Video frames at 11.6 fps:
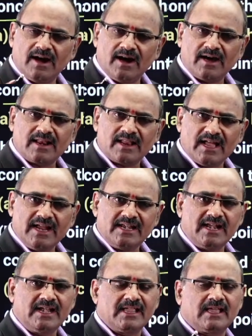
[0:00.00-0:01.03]
are
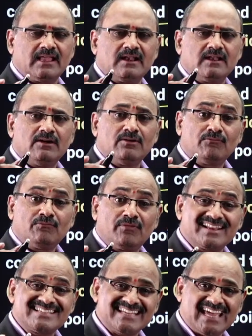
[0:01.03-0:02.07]
identical
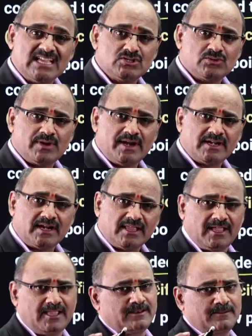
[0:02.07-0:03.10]
for saturated
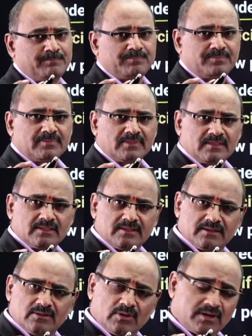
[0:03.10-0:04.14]
air.
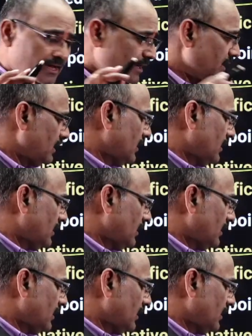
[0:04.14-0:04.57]
Okay?